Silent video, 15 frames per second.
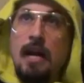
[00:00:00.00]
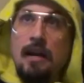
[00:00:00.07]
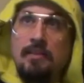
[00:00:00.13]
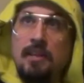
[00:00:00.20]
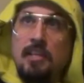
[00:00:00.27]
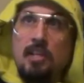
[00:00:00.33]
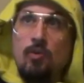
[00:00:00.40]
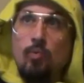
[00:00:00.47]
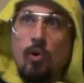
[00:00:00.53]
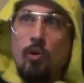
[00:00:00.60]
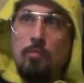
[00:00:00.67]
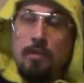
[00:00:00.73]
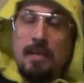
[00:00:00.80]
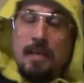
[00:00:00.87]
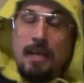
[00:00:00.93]
Not that you
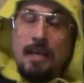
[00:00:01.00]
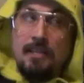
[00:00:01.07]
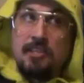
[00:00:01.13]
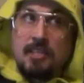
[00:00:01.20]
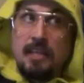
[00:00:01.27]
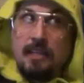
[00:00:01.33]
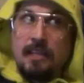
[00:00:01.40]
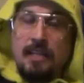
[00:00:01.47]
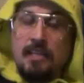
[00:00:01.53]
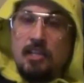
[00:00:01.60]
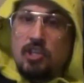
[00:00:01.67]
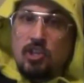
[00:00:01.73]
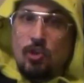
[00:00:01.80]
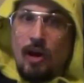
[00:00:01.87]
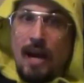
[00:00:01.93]
won't be instantly
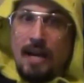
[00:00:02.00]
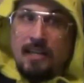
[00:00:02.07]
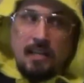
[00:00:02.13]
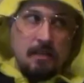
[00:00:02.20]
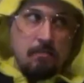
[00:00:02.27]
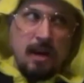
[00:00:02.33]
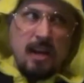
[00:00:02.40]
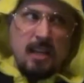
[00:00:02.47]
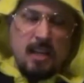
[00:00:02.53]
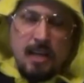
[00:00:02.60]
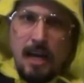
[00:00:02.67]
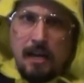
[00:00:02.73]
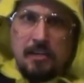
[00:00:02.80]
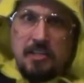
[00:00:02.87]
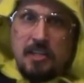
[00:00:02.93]
distracted by the
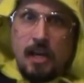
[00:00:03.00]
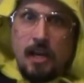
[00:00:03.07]
next